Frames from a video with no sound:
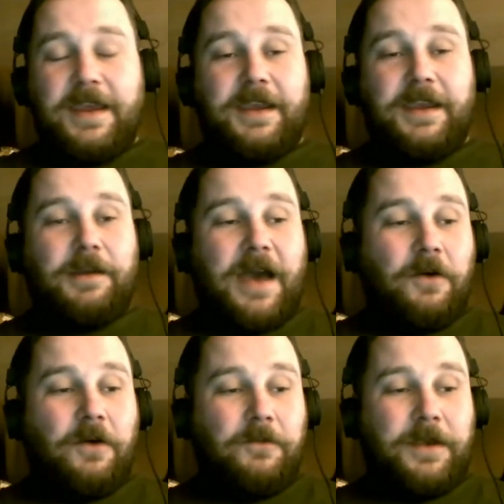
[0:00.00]
taking
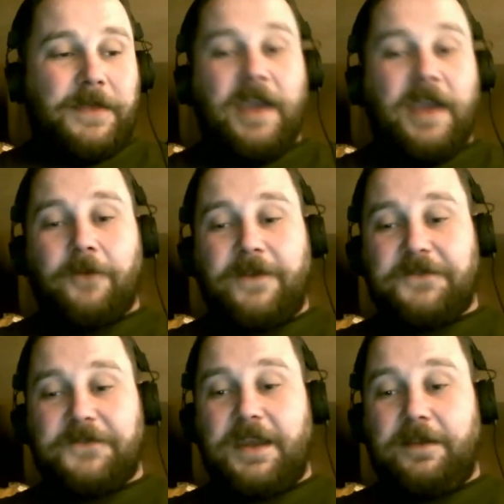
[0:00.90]
them out with
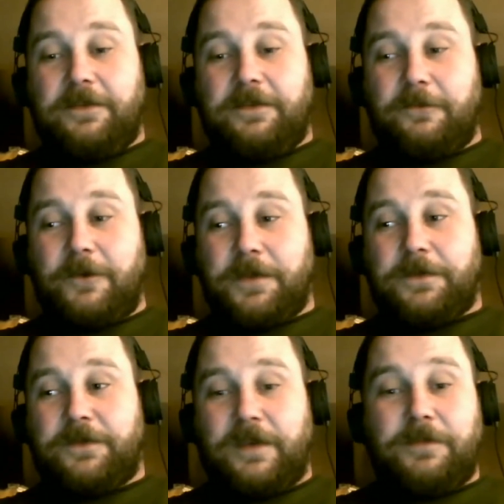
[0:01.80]
AR-15s
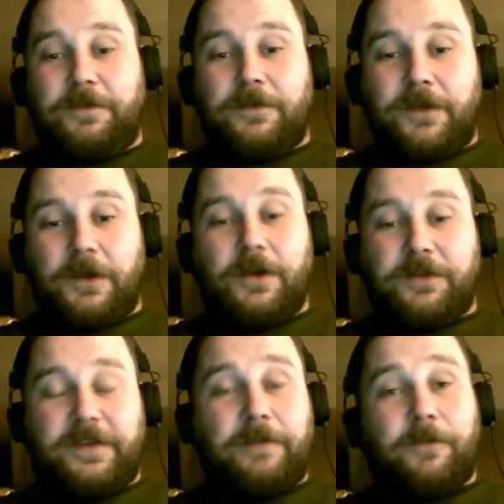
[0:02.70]
with sim
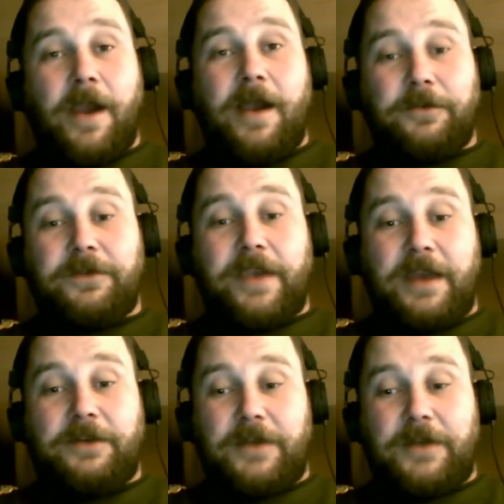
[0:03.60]

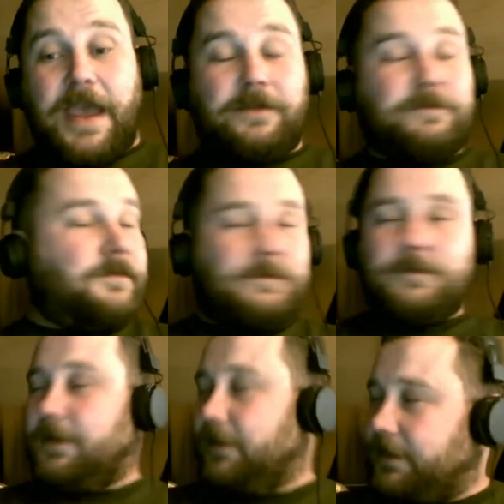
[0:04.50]
rounds and
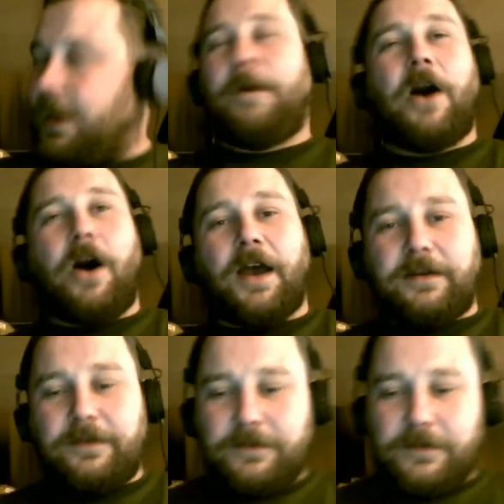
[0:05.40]
come
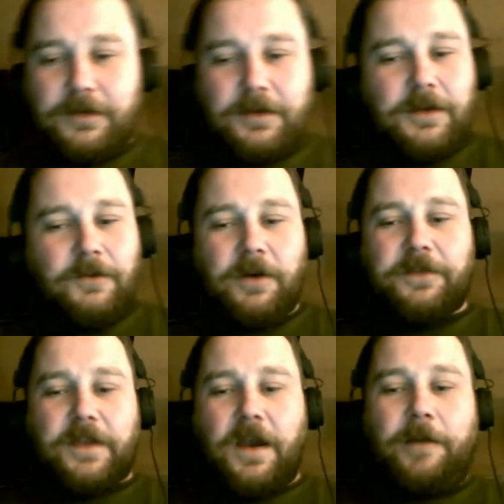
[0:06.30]
on.
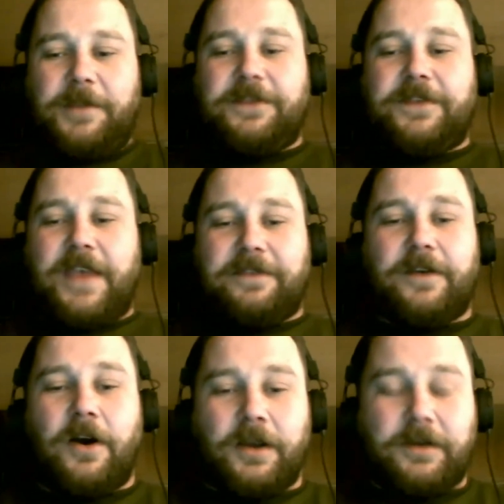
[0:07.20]
Where's the common sense
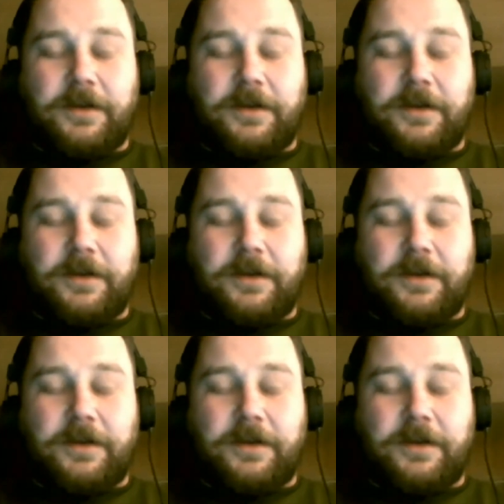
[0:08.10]
gone?